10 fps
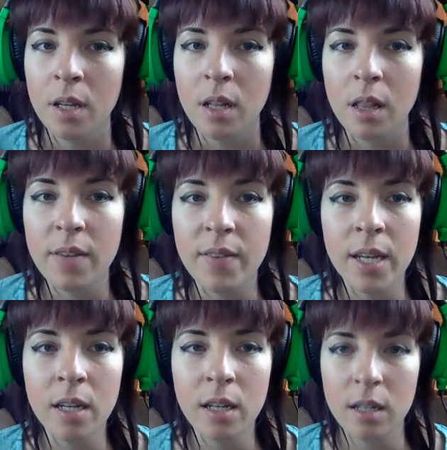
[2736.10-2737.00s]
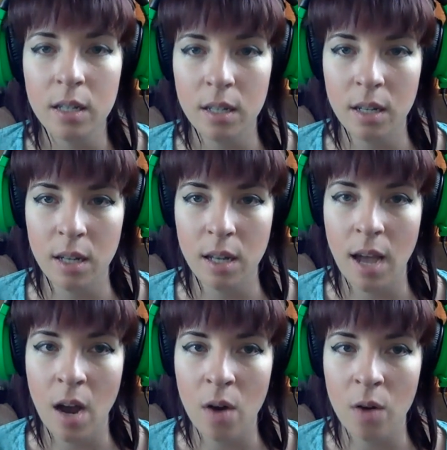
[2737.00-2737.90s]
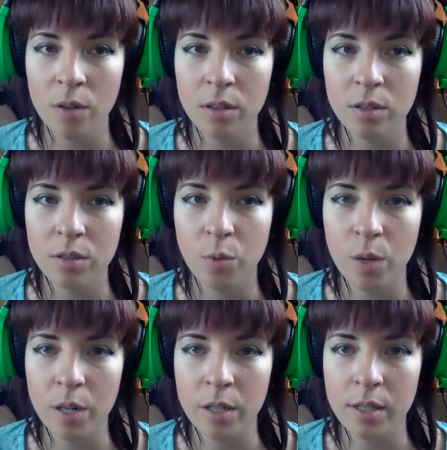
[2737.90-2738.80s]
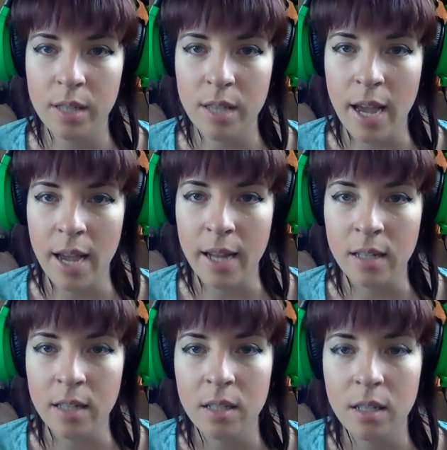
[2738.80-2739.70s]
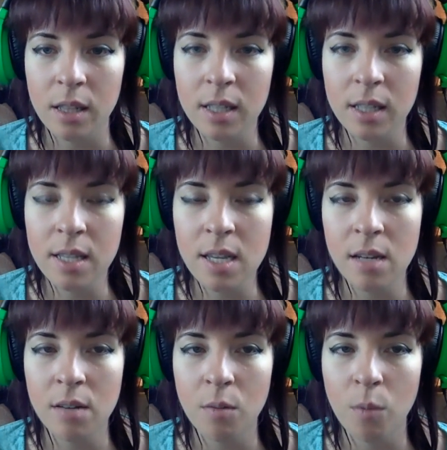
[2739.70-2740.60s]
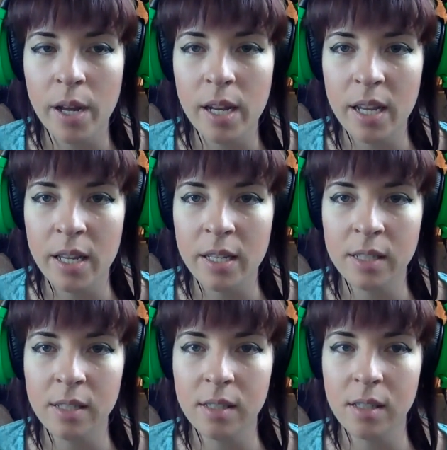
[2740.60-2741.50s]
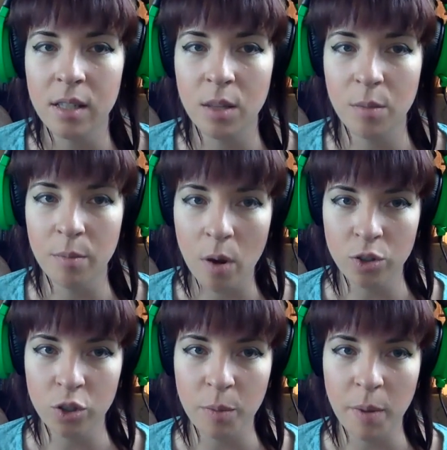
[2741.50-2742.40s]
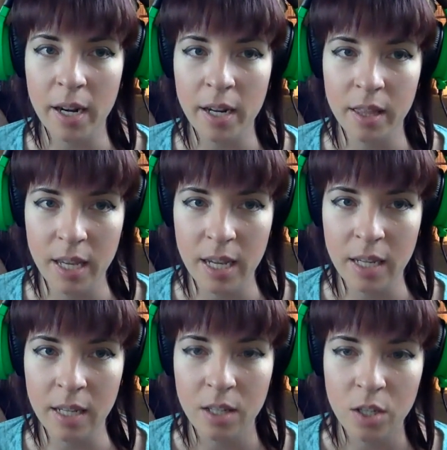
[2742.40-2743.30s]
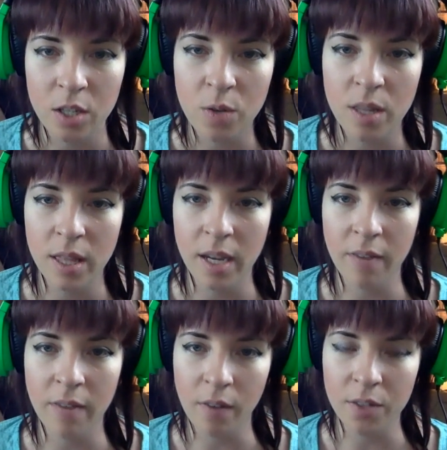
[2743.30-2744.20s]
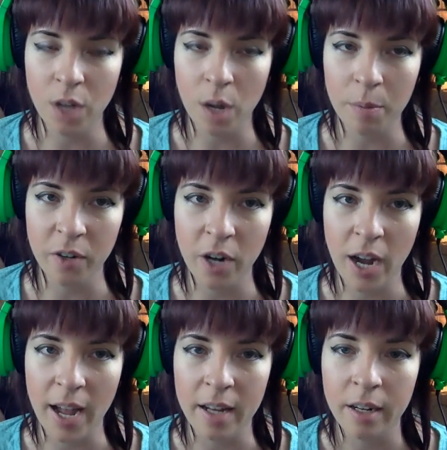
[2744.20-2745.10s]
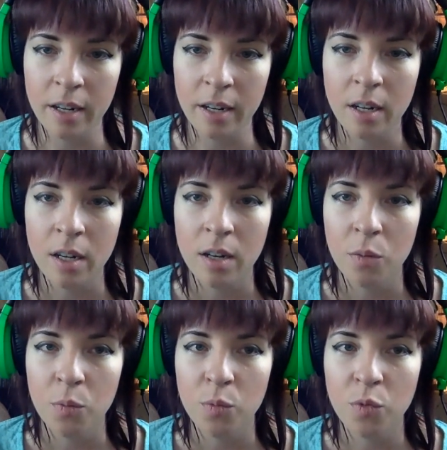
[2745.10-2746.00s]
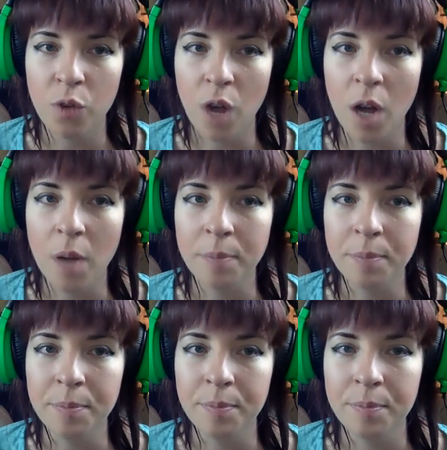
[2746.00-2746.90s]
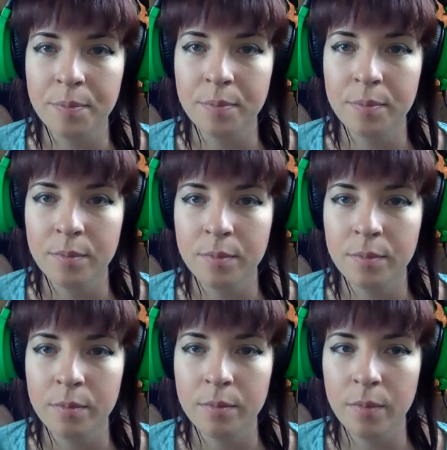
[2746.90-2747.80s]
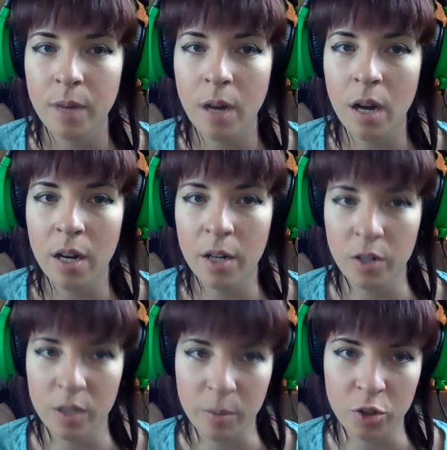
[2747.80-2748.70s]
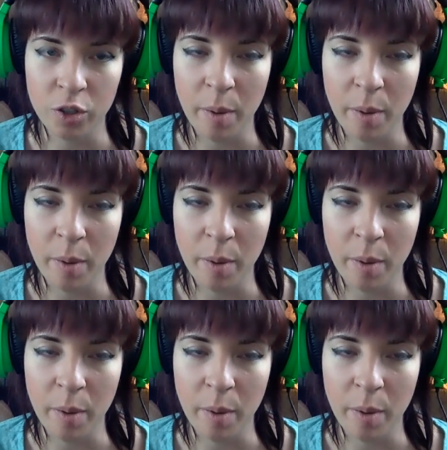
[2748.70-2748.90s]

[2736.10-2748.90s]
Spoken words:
Leaving out towards the end, Lizzy, what is the most traumatic thing you can think of off the top of your head from a Christmas tree